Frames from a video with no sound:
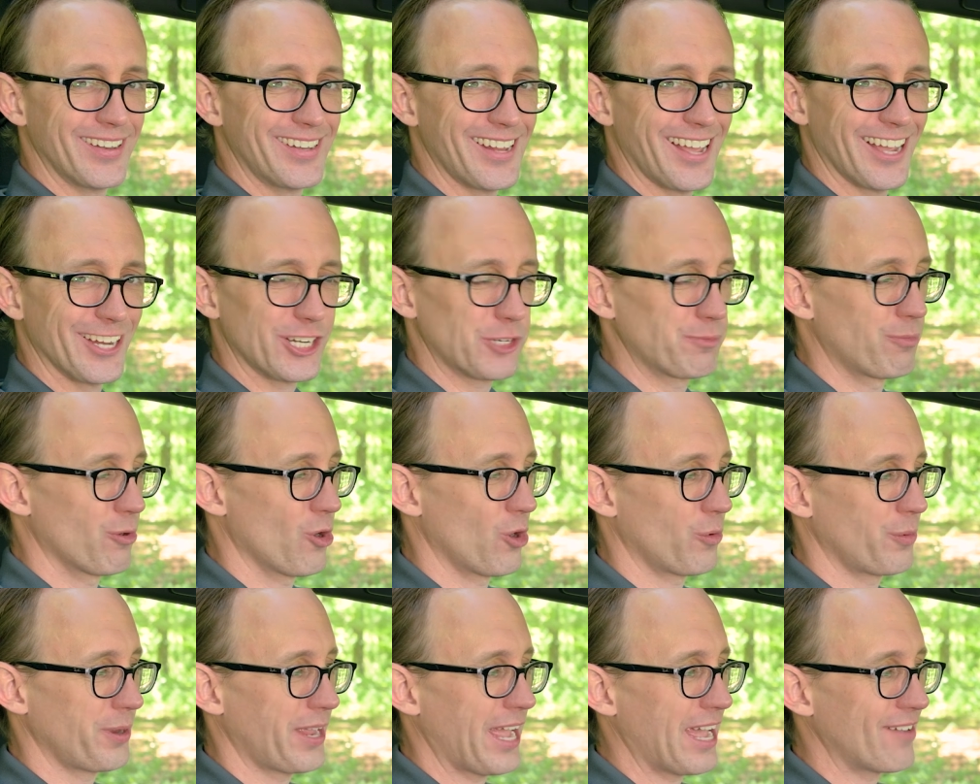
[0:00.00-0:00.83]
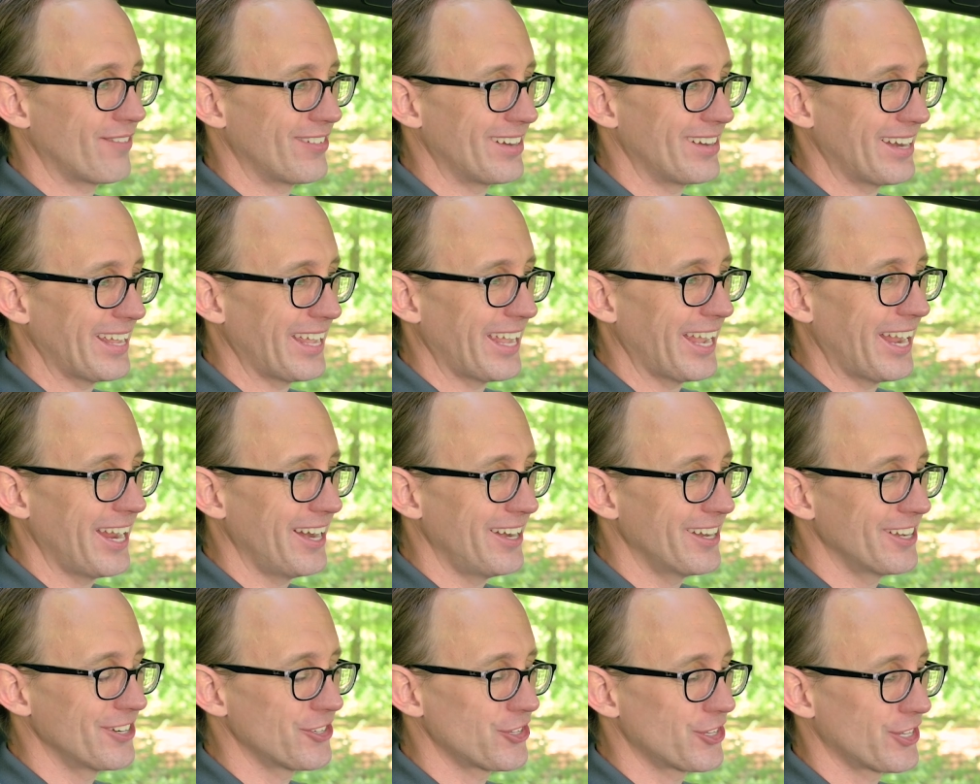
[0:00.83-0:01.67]
the dashboard, we have an
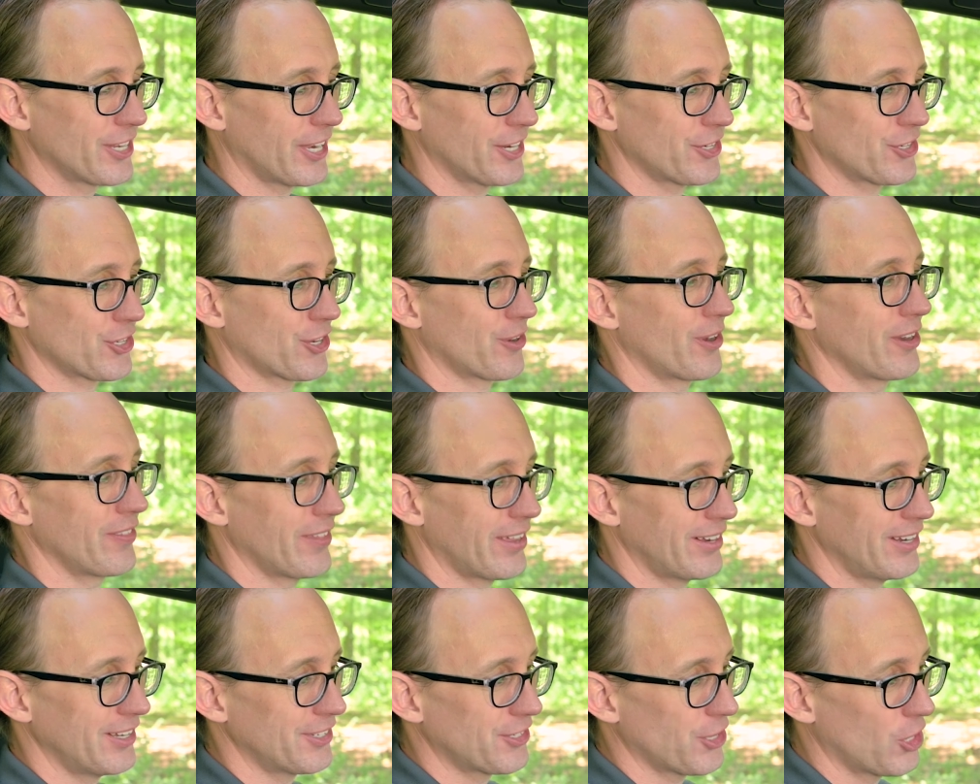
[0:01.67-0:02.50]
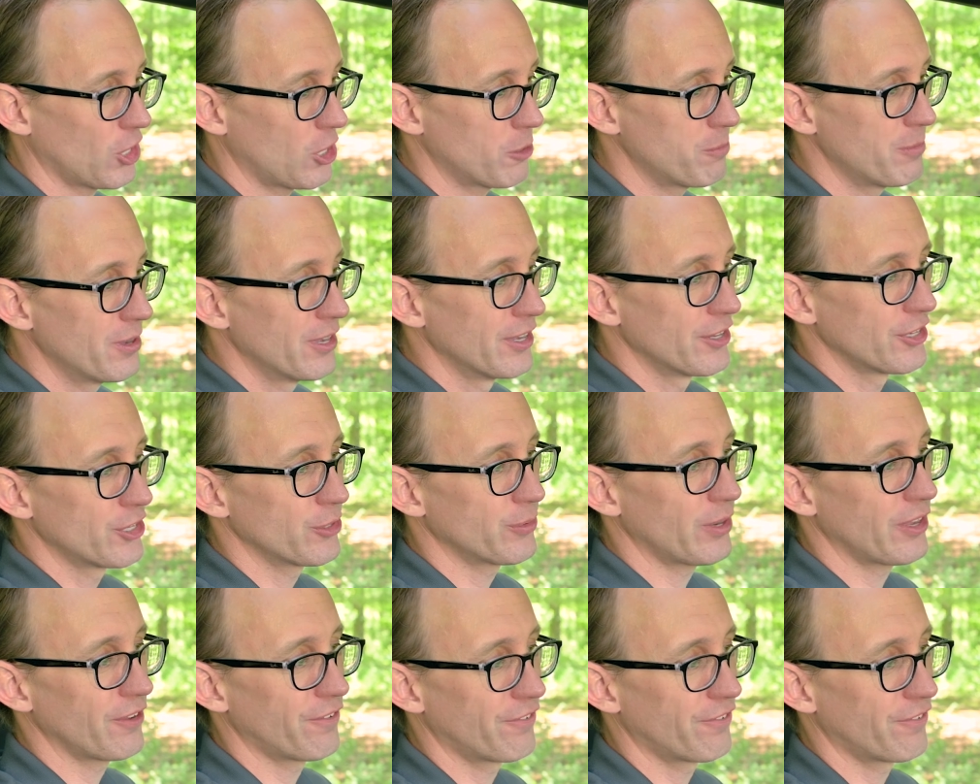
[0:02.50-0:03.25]
8-inch touchscreen that is home to a